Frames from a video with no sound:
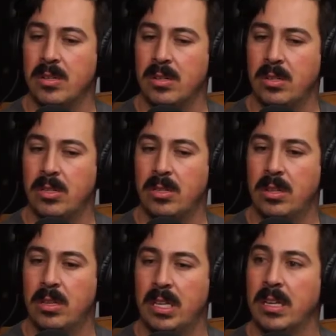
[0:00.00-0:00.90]

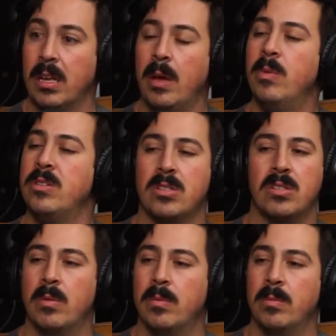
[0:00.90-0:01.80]

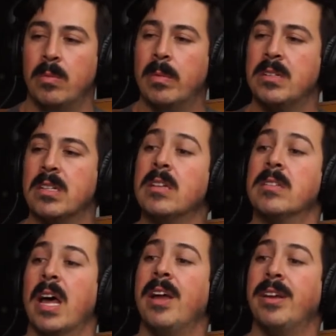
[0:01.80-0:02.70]
it was just so
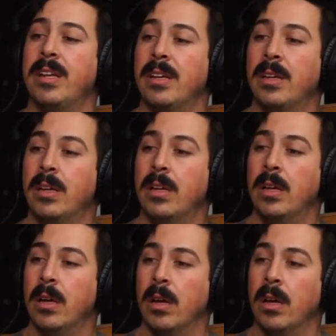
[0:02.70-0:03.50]
much anxiety.